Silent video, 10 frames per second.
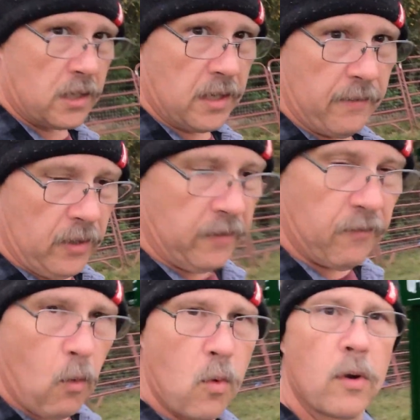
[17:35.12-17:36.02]

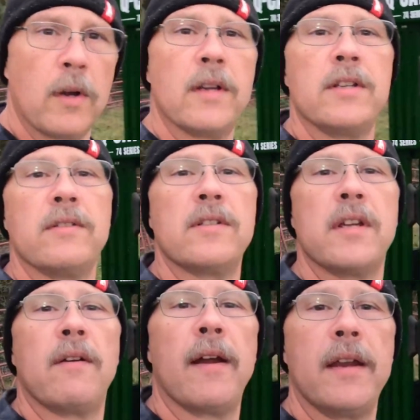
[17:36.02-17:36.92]
74. As you can
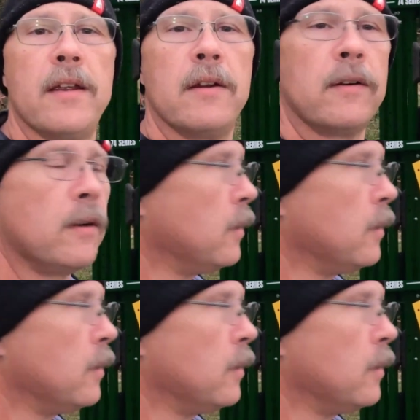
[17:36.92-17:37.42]
see right here,